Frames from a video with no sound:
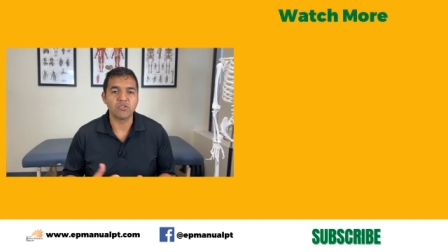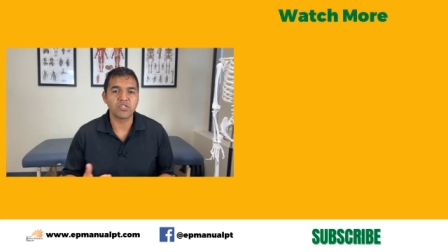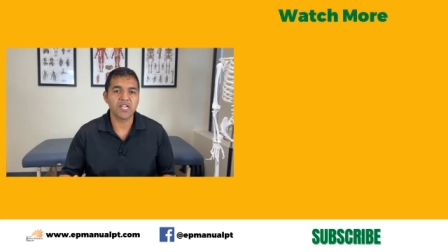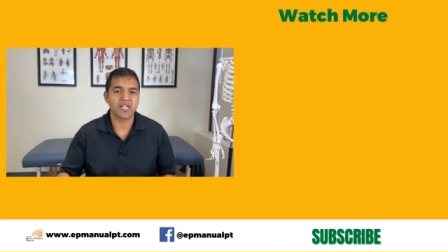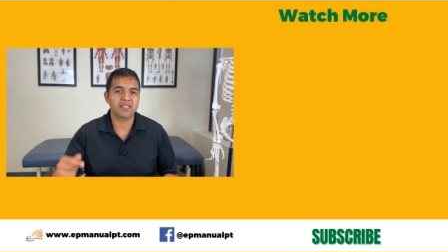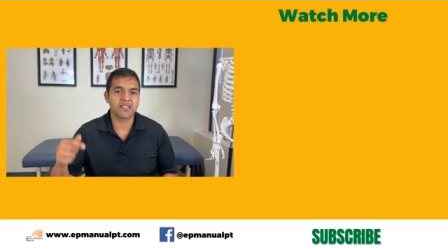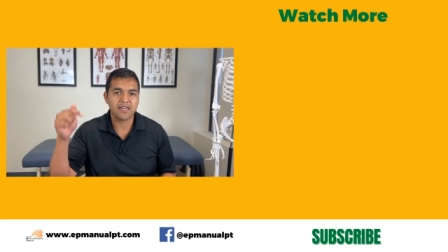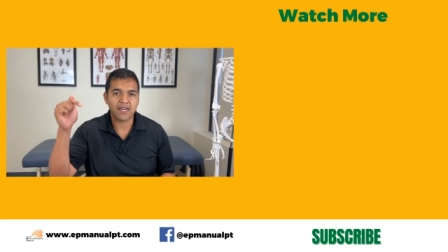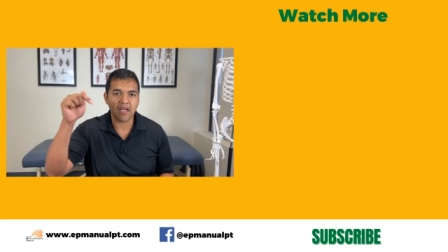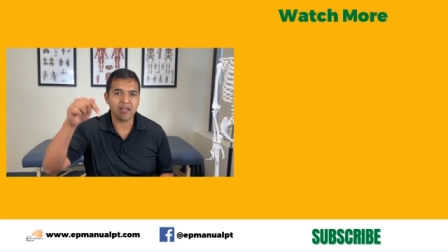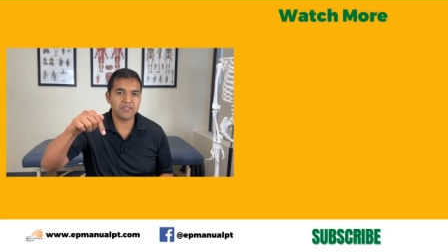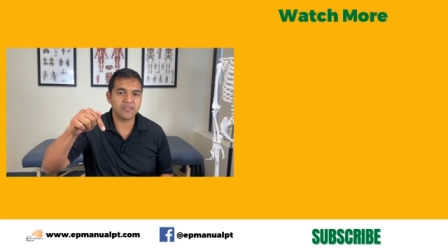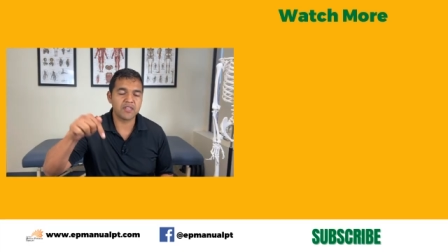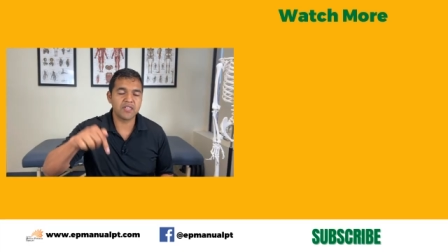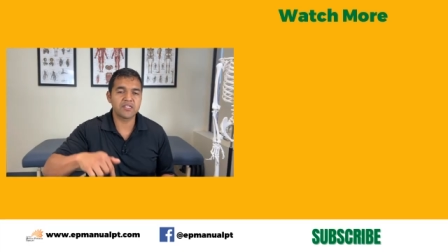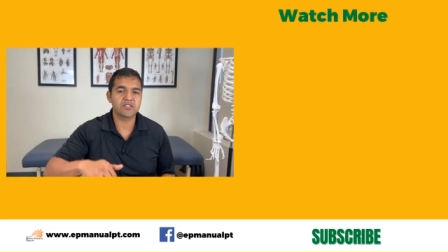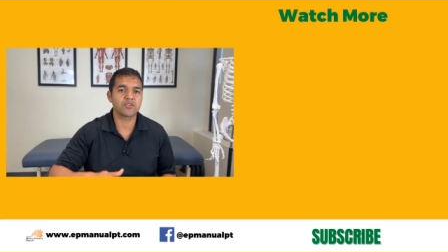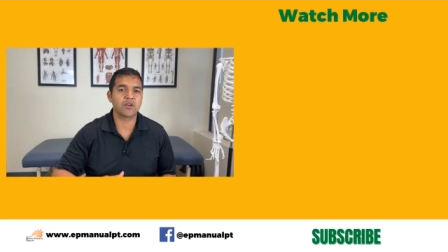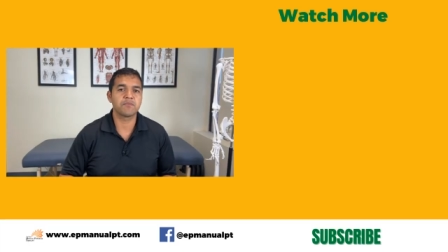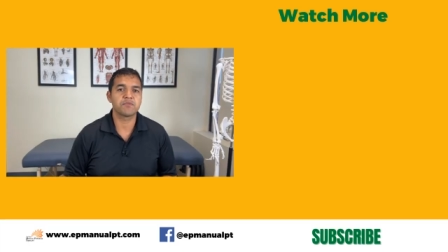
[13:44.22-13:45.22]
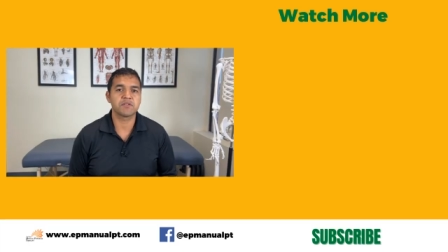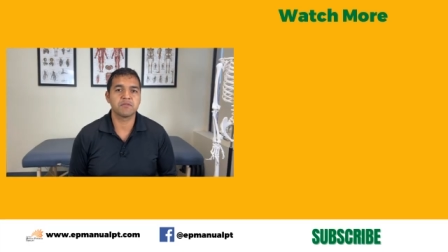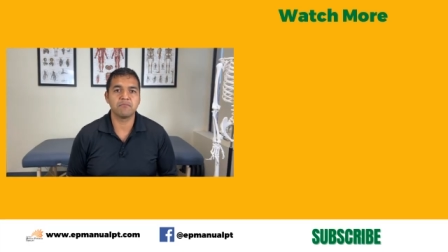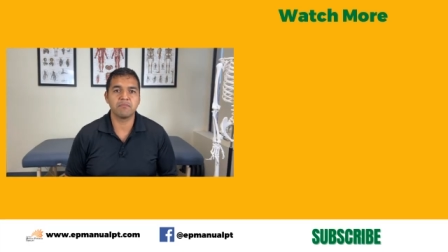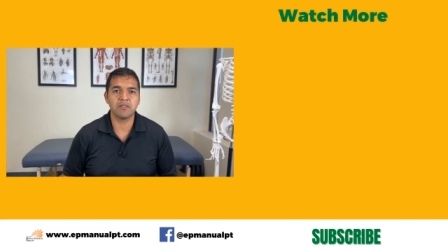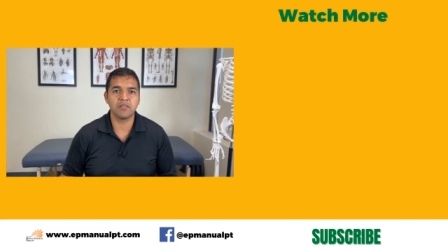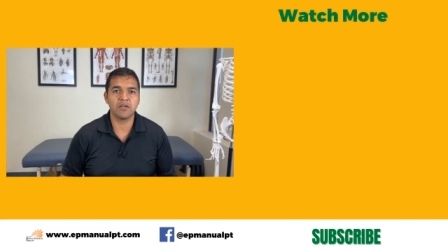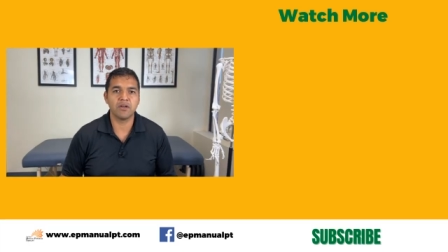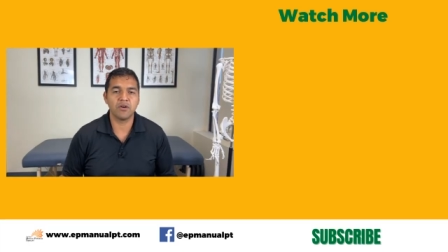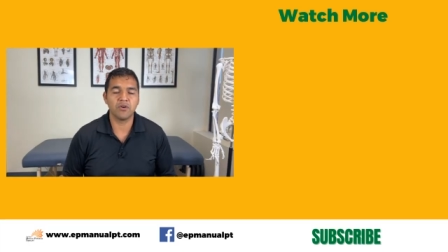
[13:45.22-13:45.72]
Go check that out in the
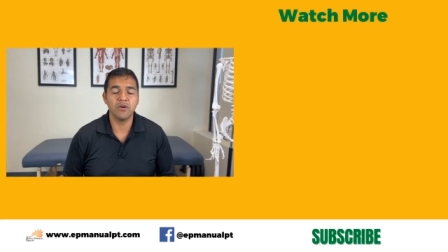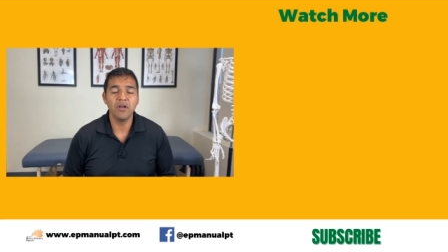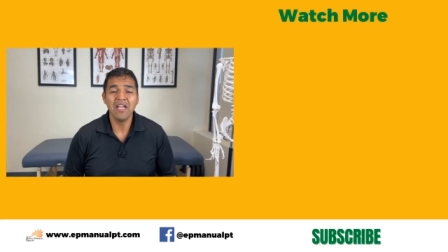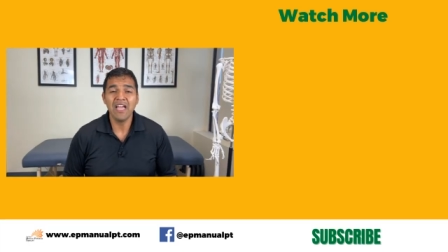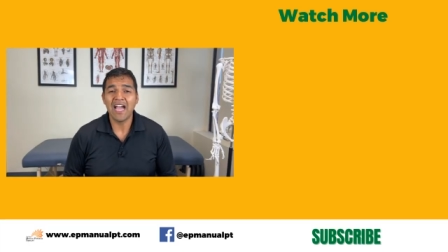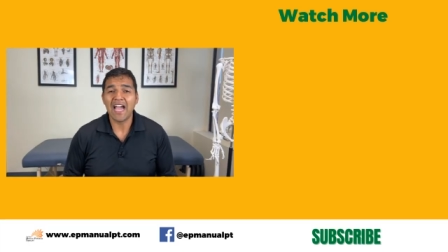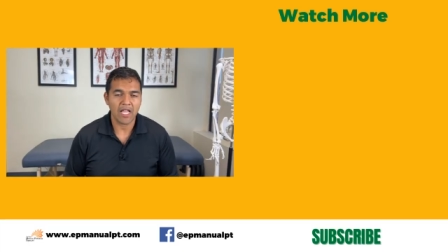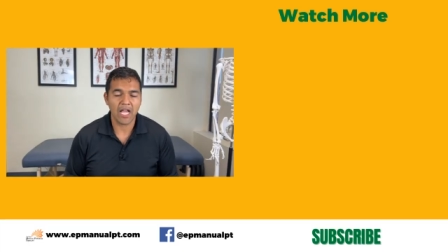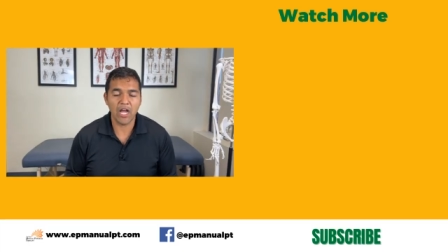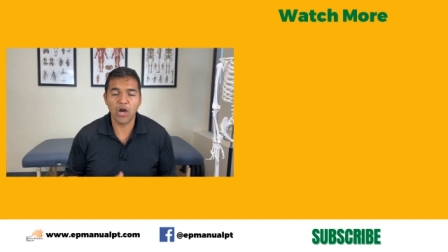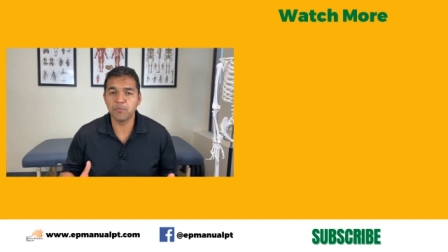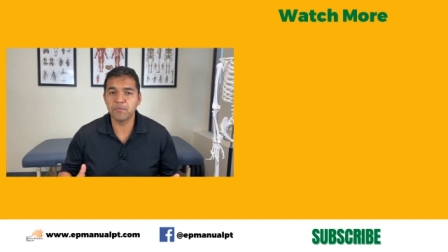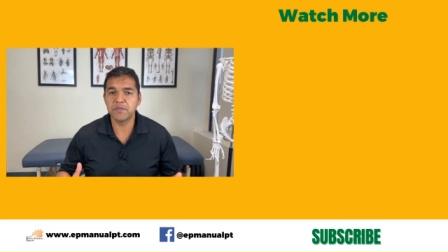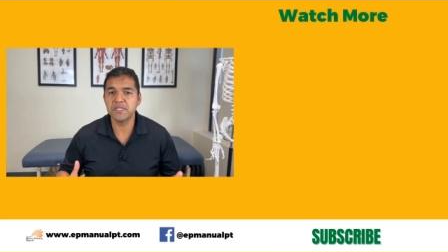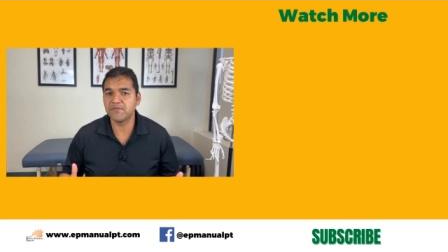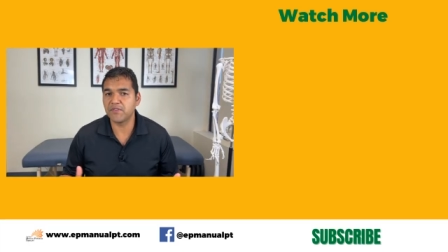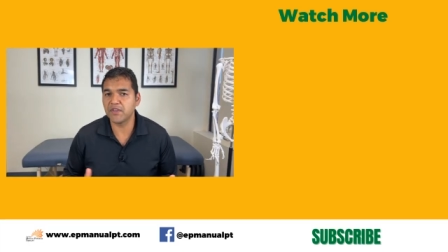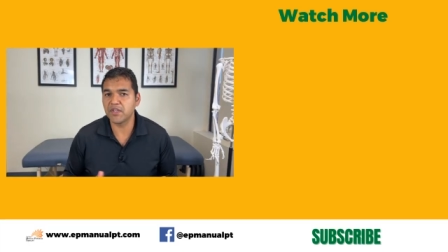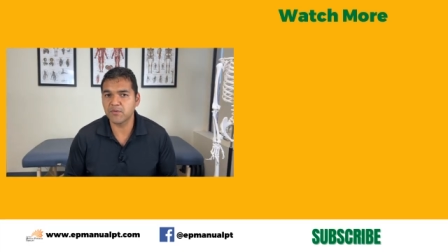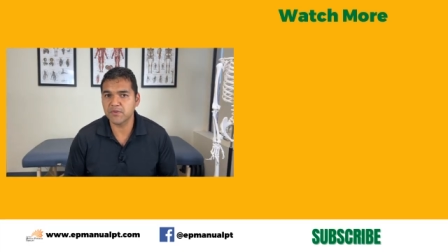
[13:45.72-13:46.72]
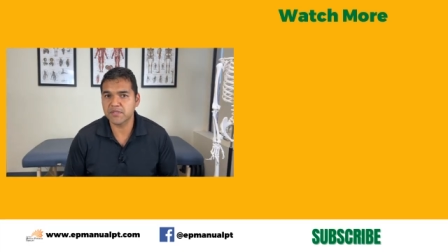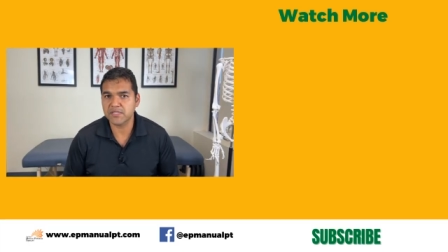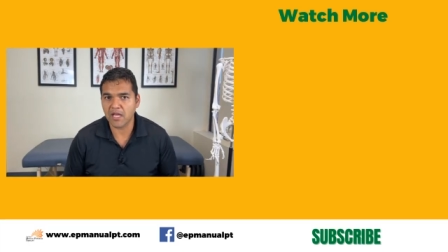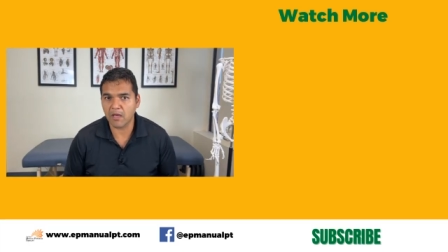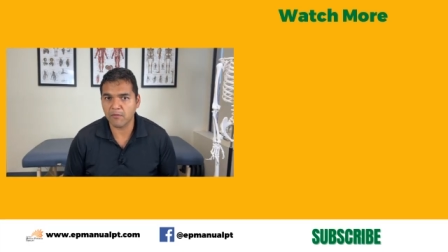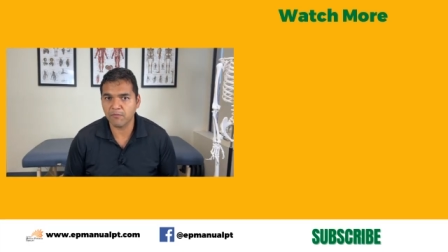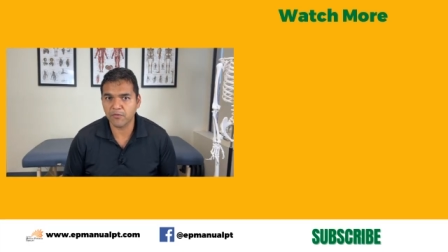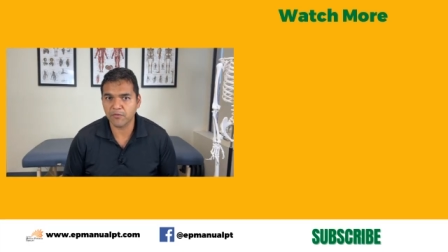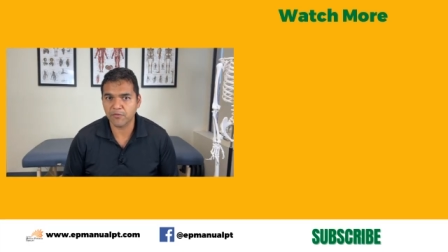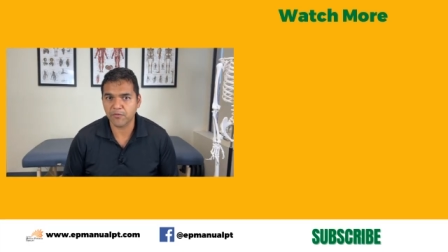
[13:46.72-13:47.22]
description below. I hope this video
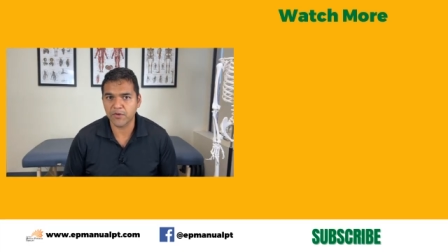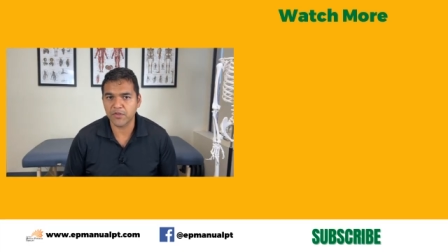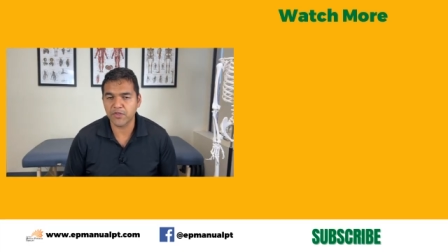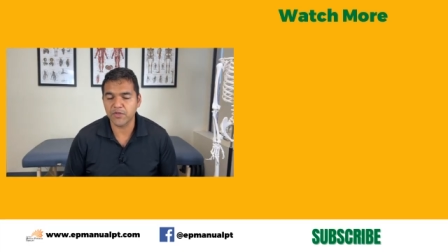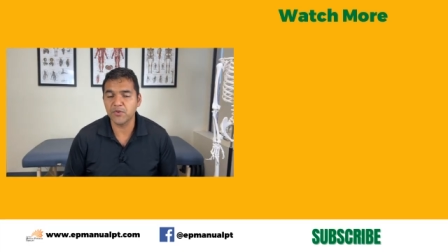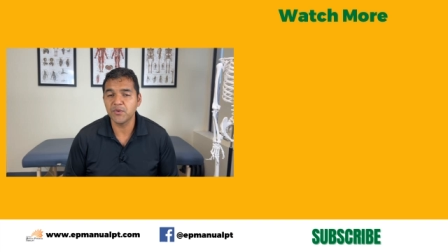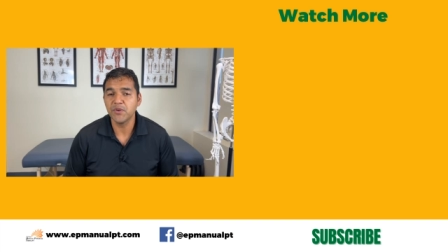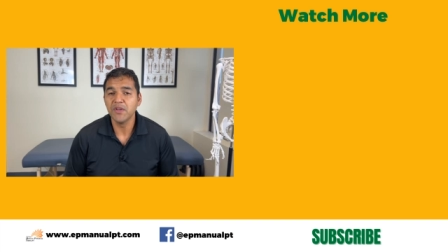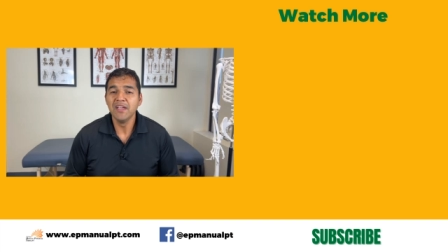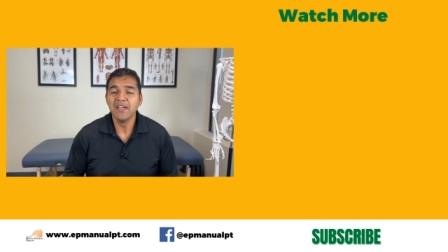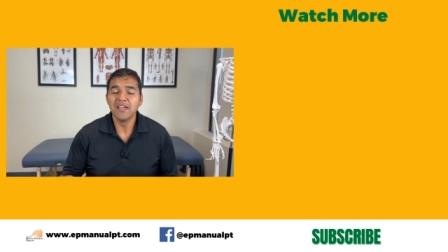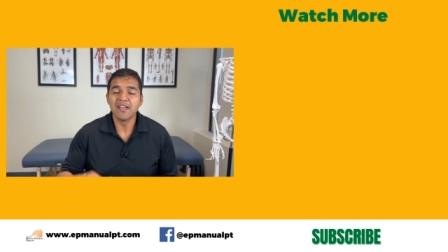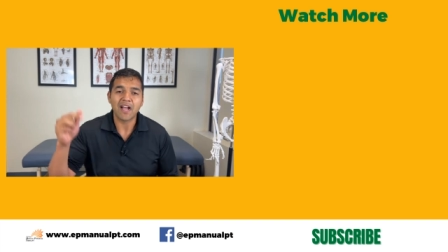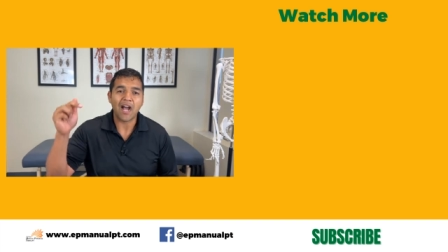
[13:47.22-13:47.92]
was helpful for you.